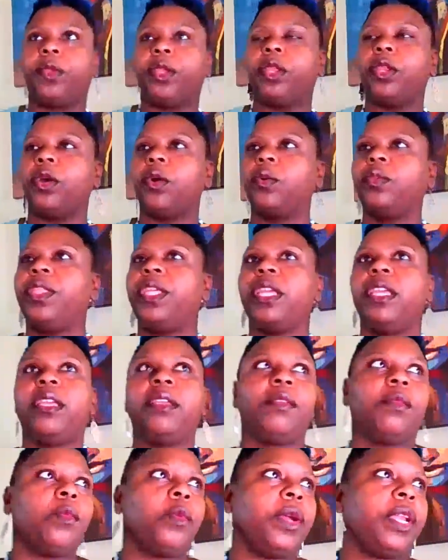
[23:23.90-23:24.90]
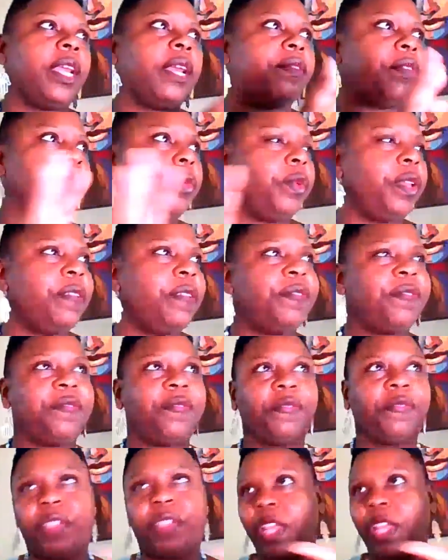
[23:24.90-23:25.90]
you know the whatever we
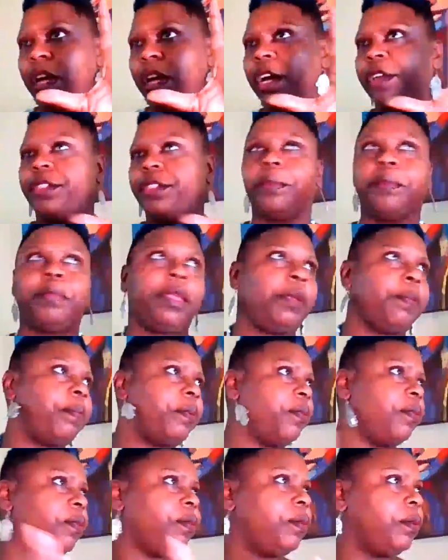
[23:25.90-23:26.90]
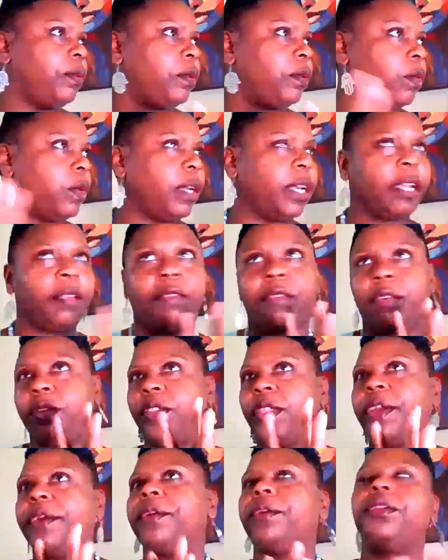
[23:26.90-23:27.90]
think other people whatever
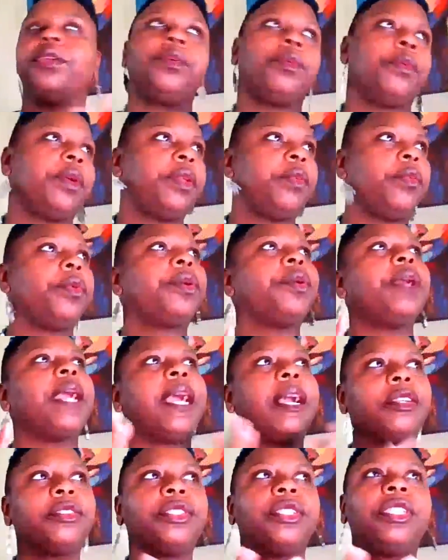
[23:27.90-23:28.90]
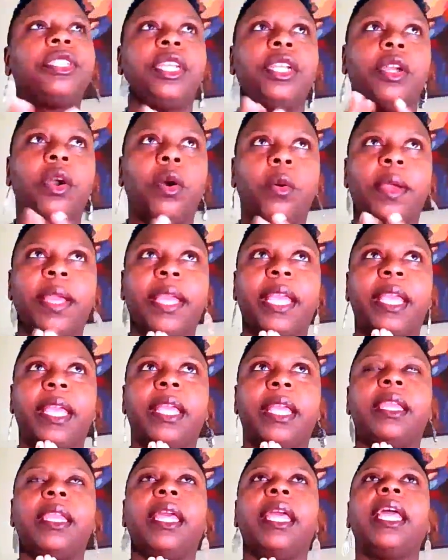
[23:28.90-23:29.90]
they're doing. We're actually going
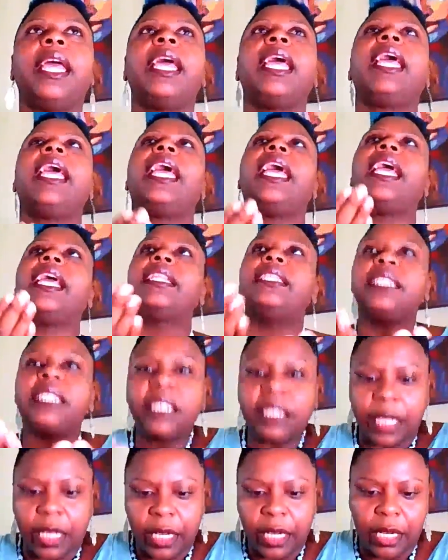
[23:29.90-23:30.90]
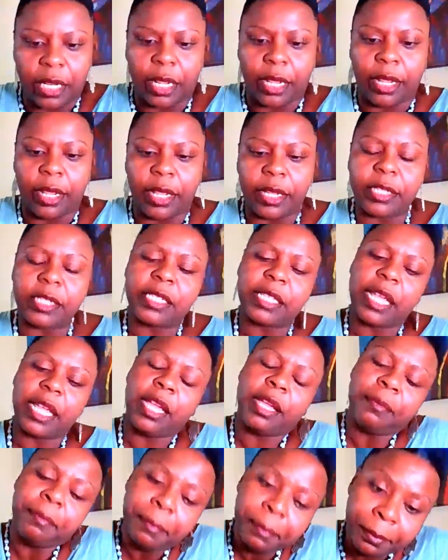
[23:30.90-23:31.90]
in and studying and
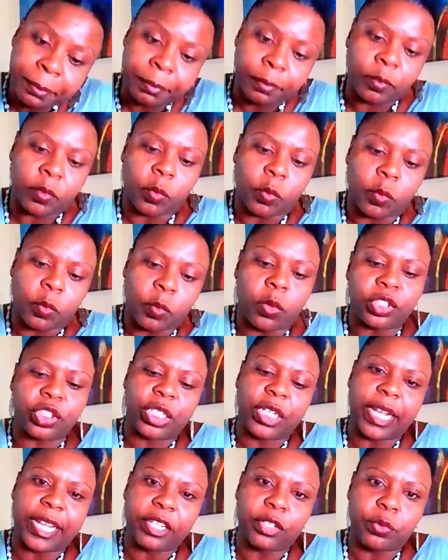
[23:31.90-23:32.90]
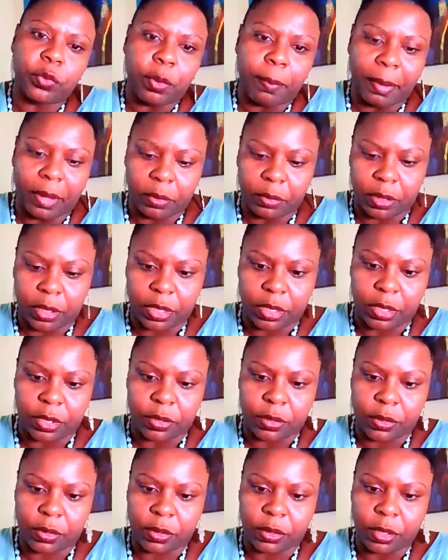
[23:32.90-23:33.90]
saying, hmm, what should I do about
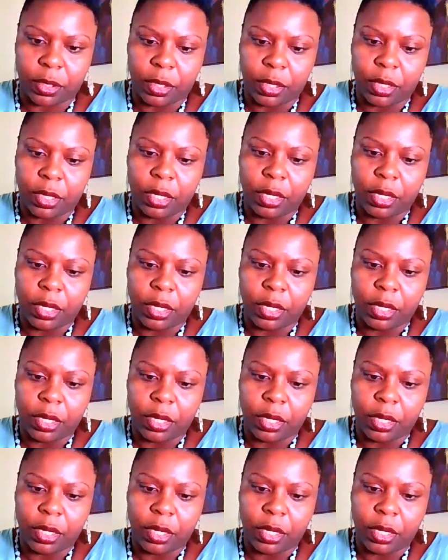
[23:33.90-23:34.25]
this?